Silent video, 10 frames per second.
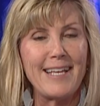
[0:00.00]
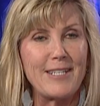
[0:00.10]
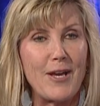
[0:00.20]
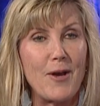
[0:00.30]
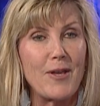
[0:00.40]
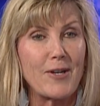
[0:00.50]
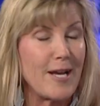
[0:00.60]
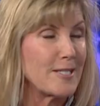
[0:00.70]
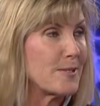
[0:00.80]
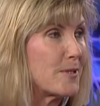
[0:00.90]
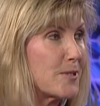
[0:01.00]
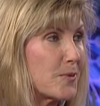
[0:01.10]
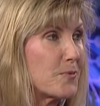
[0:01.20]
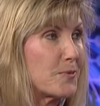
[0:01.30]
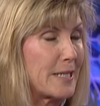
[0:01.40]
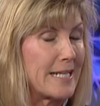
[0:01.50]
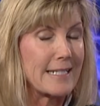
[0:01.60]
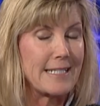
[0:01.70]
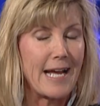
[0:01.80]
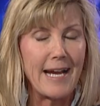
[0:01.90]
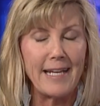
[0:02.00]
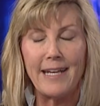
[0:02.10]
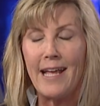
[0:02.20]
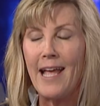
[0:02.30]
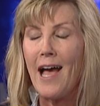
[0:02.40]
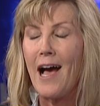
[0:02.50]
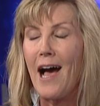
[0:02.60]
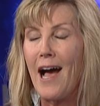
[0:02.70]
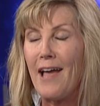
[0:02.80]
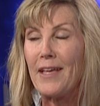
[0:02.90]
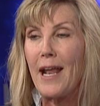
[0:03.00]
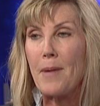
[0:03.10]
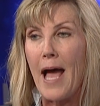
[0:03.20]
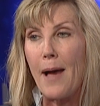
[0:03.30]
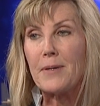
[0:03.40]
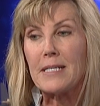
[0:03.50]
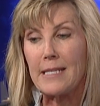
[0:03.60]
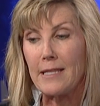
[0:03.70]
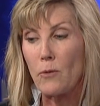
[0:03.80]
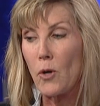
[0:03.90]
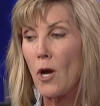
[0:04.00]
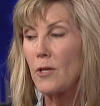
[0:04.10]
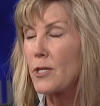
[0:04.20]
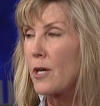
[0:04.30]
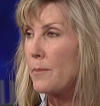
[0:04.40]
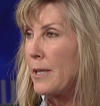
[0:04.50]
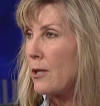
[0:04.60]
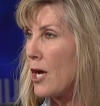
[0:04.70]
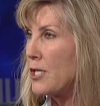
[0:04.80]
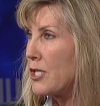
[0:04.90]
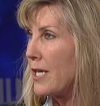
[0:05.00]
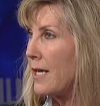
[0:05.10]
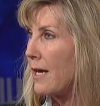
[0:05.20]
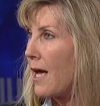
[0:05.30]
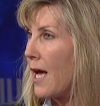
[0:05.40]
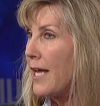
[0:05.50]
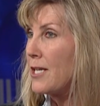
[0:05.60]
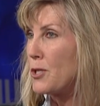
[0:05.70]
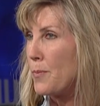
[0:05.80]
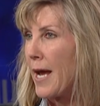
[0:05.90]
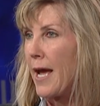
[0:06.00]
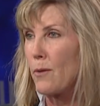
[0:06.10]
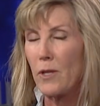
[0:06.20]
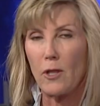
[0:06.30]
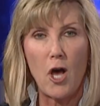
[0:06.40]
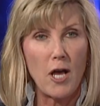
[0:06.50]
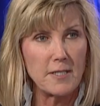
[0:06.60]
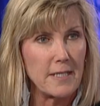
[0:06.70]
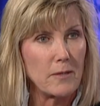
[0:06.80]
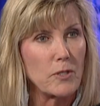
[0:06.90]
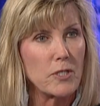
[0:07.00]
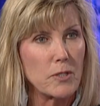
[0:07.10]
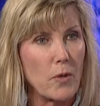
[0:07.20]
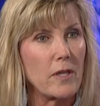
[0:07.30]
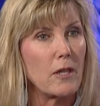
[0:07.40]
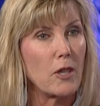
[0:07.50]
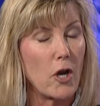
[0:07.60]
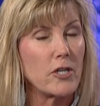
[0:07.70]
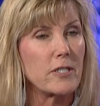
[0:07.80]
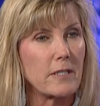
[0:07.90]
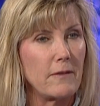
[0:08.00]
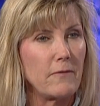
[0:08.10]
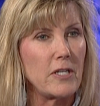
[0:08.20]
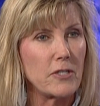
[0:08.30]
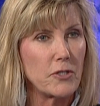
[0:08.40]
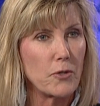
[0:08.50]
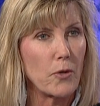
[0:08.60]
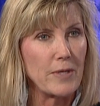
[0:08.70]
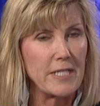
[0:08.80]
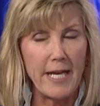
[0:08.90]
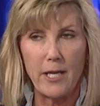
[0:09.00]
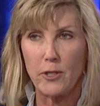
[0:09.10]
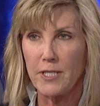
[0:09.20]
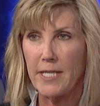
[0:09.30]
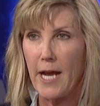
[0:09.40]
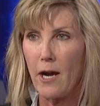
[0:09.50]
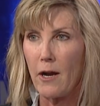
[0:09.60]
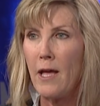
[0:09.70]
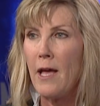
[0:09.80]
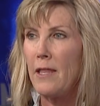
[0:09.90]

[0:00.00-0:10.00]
So their customers were really excited. And then I'm happy to say that we're also going to be launching in Japan with Lawson, which is one of the largest convenience store retailers there.